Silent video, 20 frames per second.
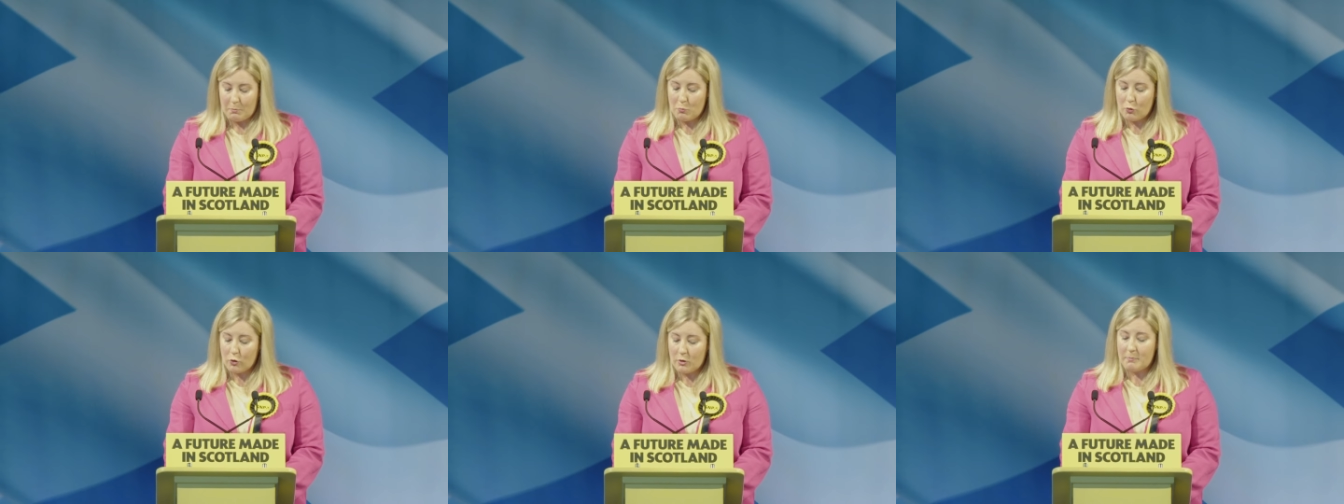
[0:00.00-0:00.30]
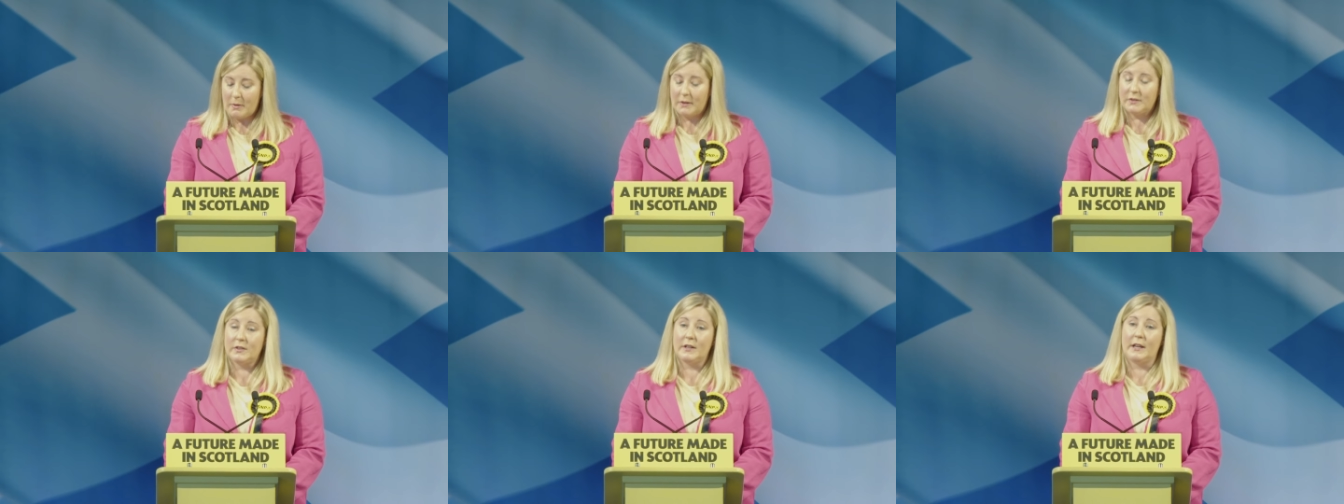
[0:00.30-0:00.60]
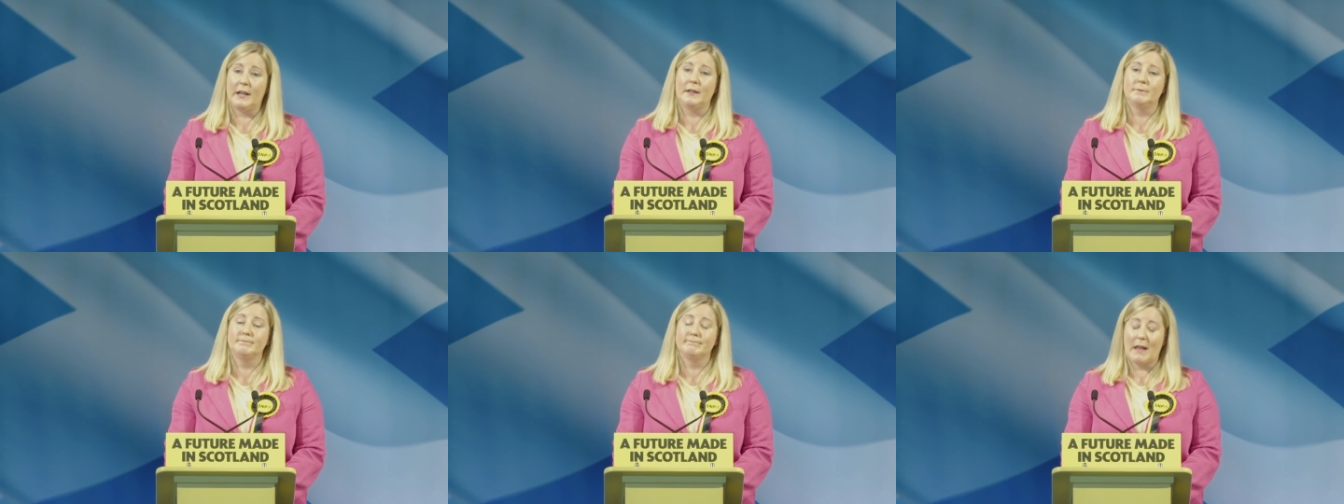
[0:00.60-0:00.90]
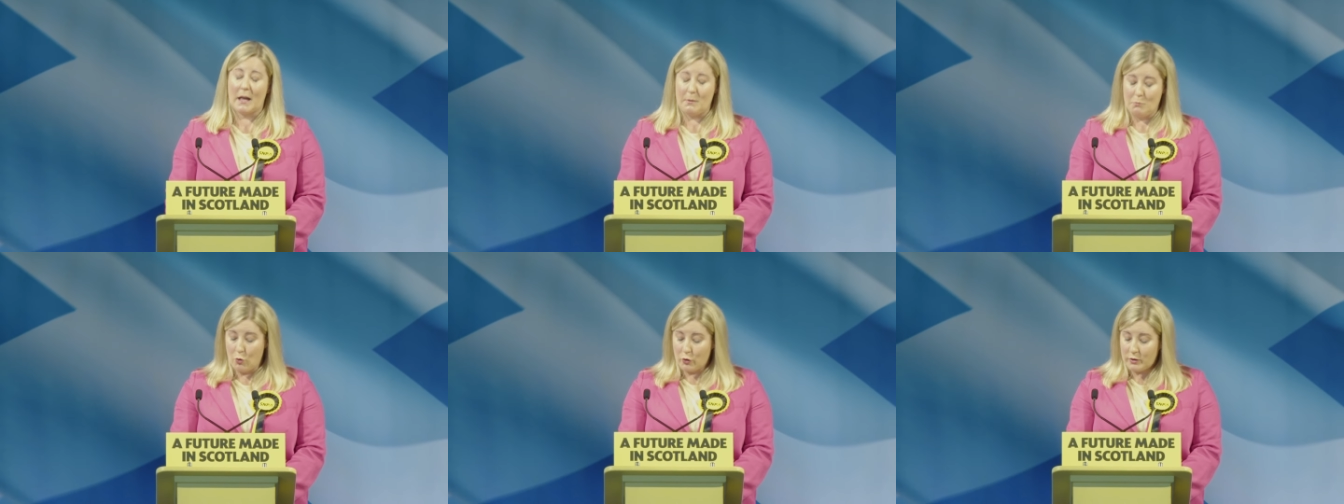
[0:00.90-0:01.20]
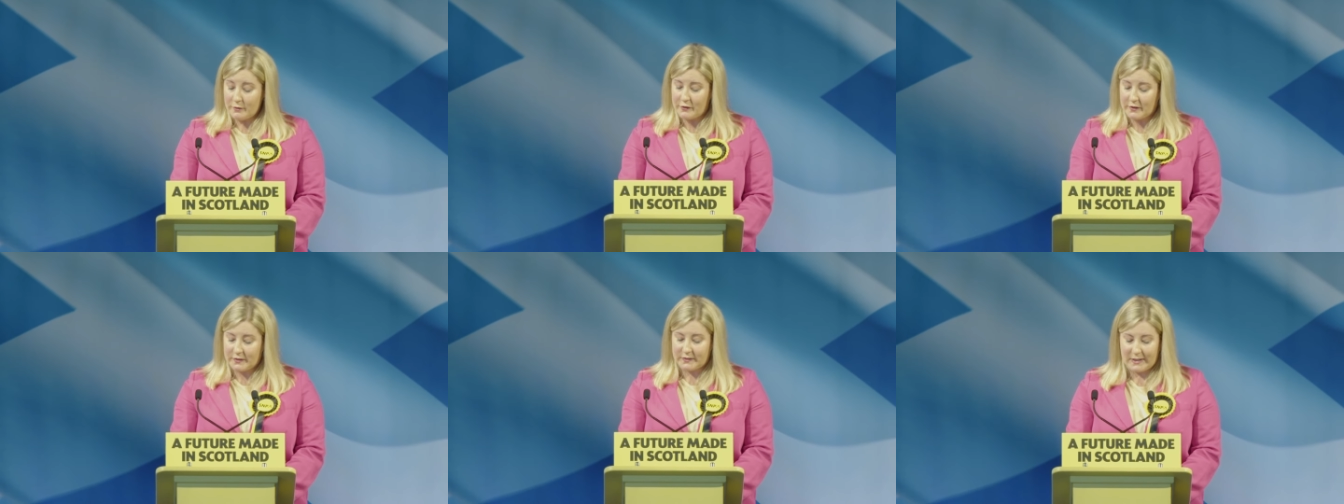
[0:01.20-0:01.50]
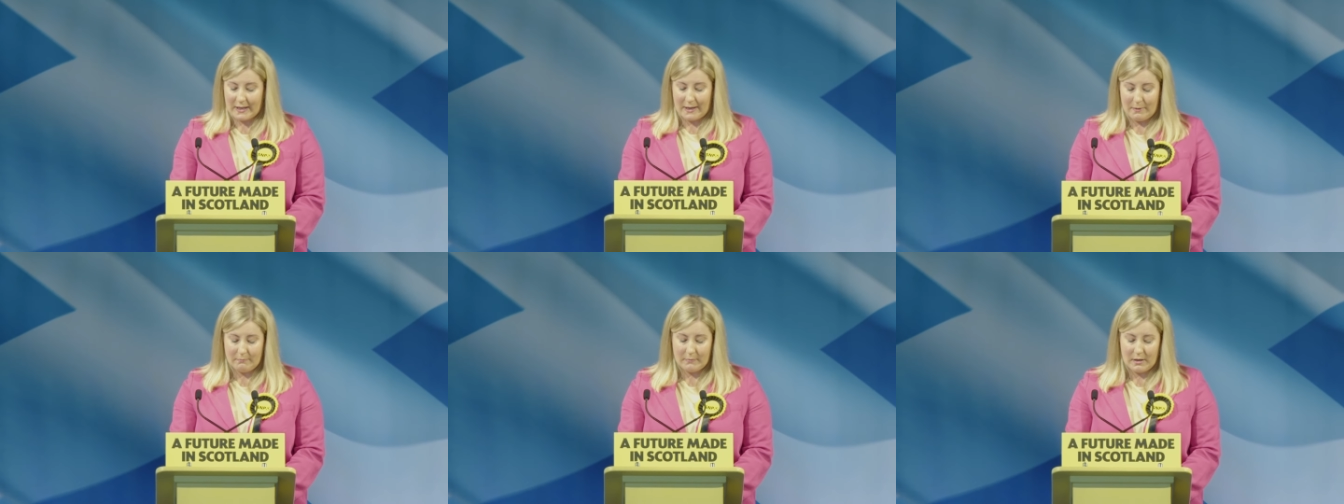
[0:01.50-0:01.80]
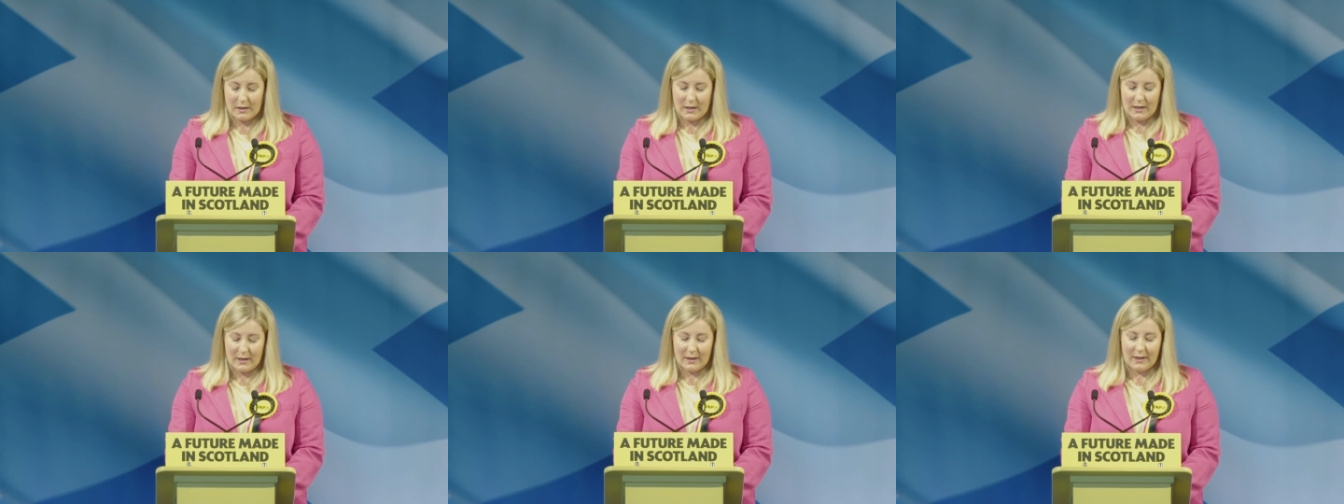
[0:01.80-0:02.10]
more misery and more of the same
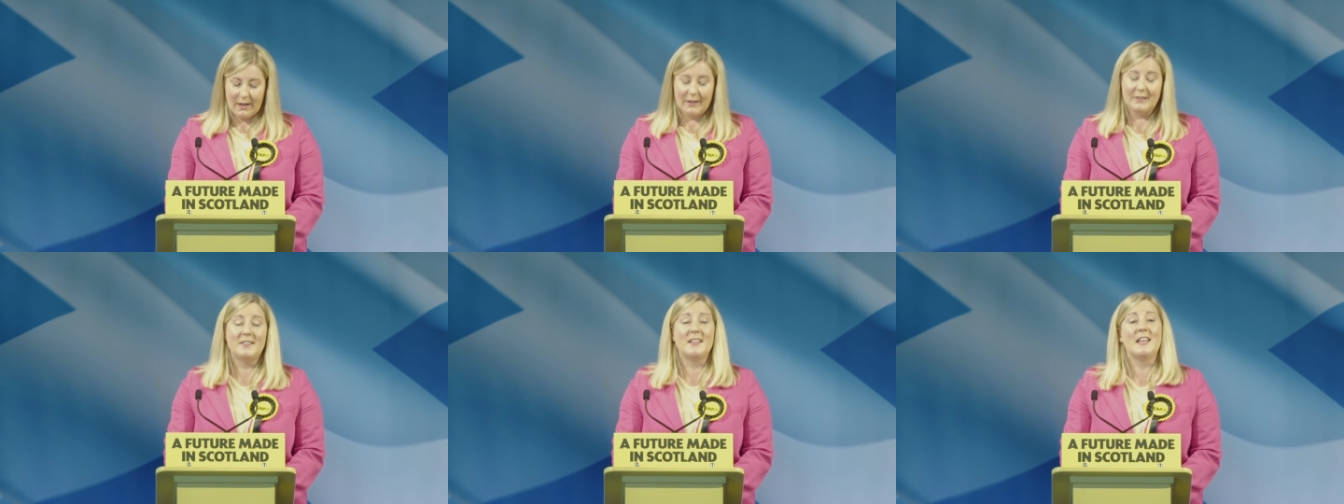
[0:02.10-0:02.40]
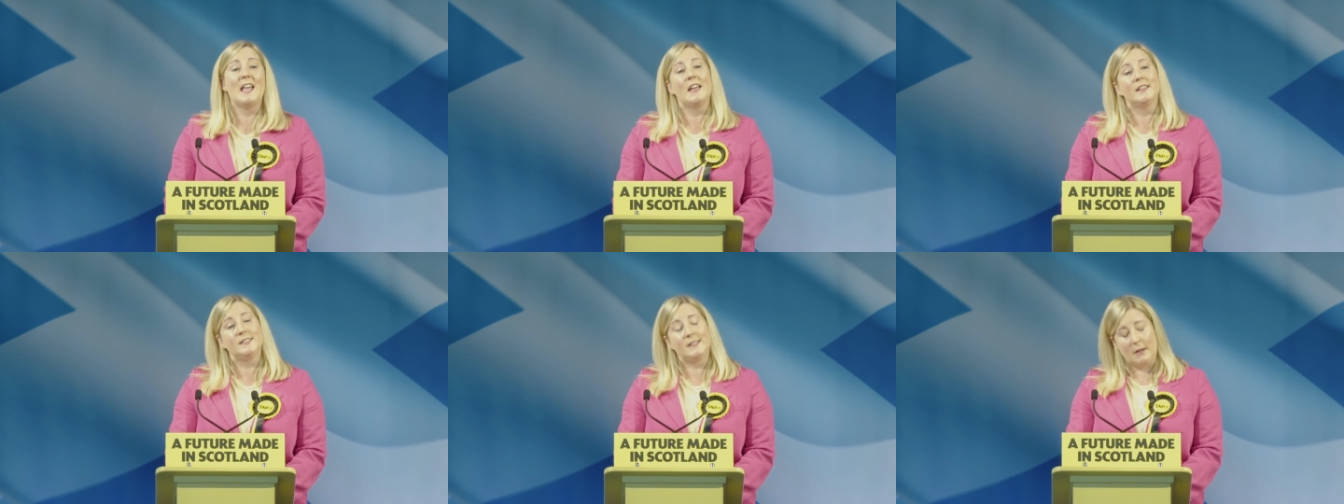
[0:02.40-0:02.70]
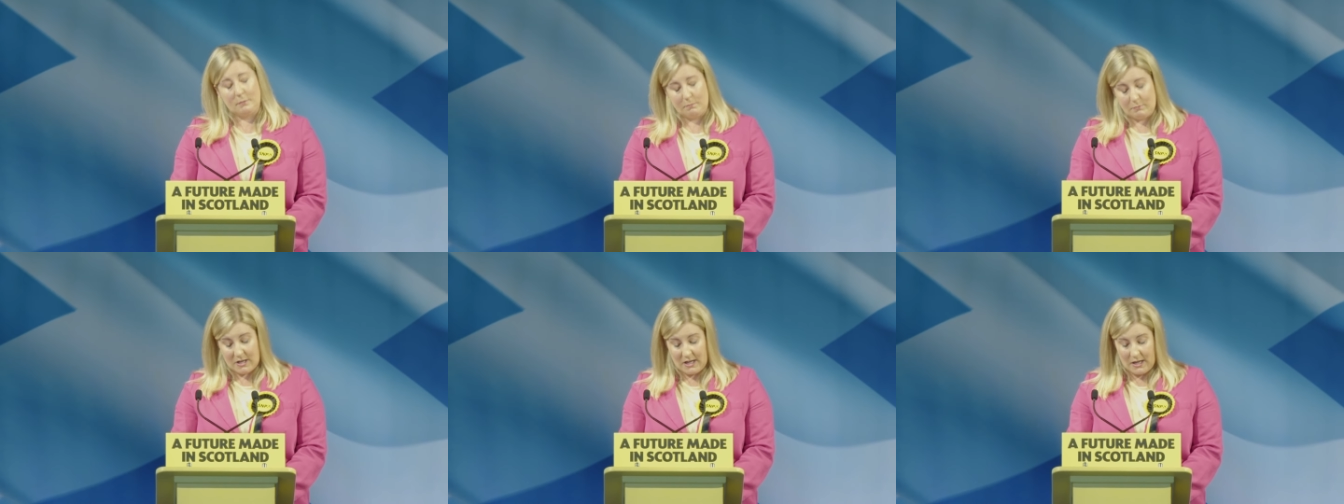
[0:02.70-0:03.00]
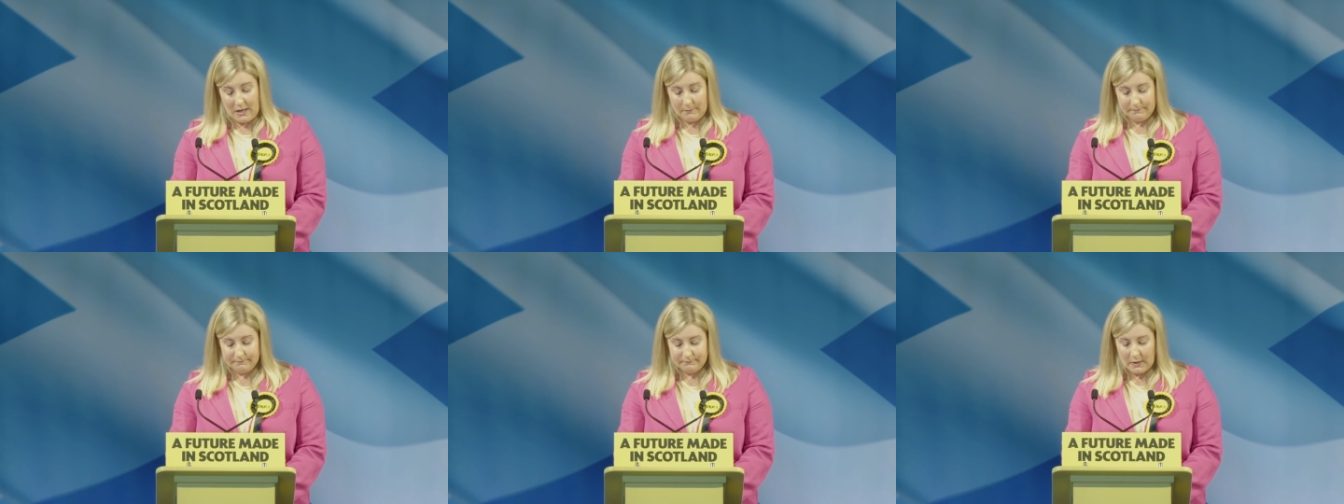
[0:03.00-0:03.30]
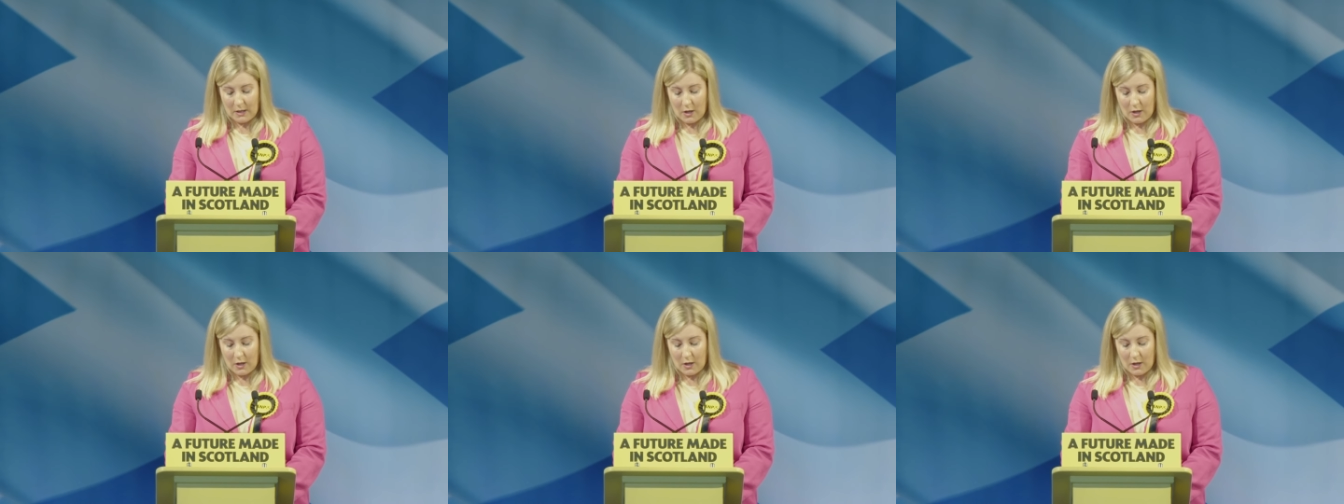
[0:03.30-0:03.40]
is the SNP.